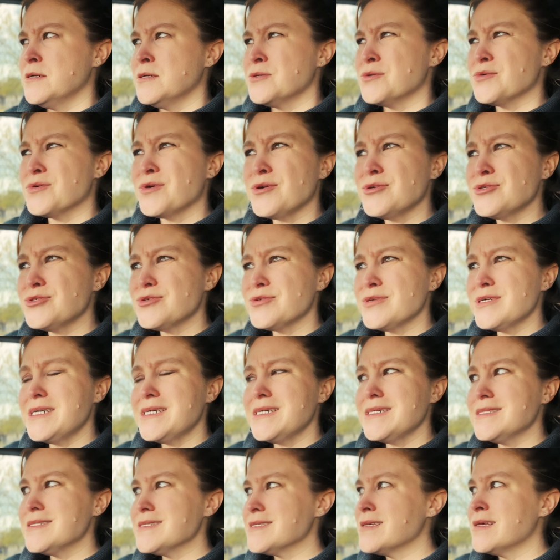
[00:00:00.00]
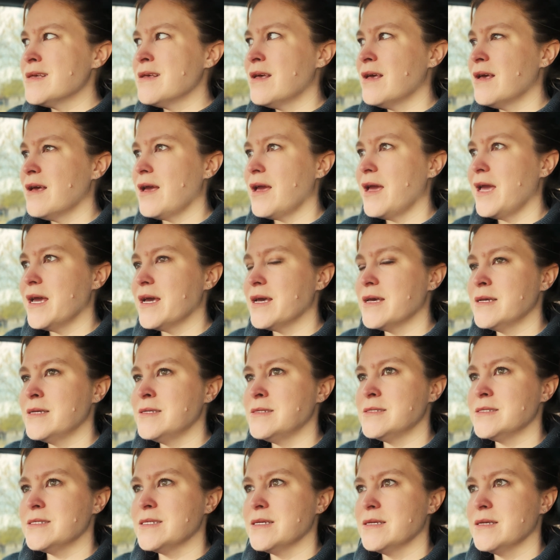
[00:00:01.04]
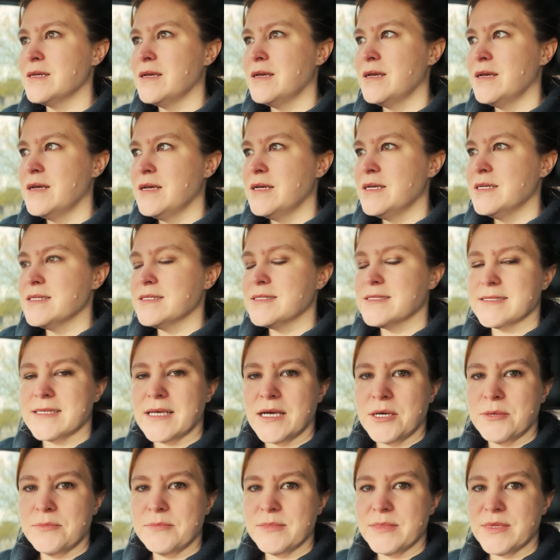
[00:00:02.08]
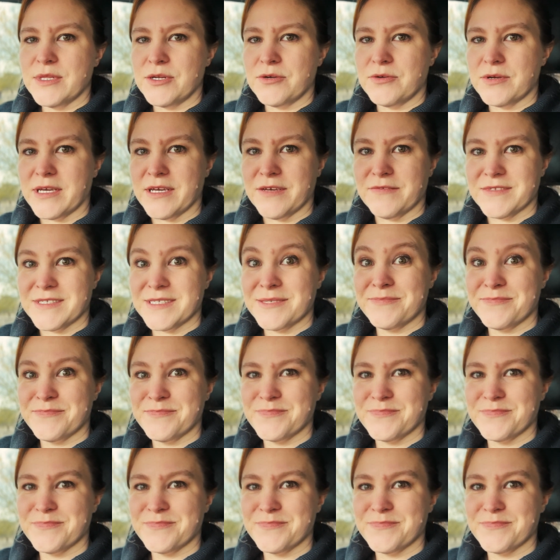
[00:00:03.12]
groceries and some little gifts.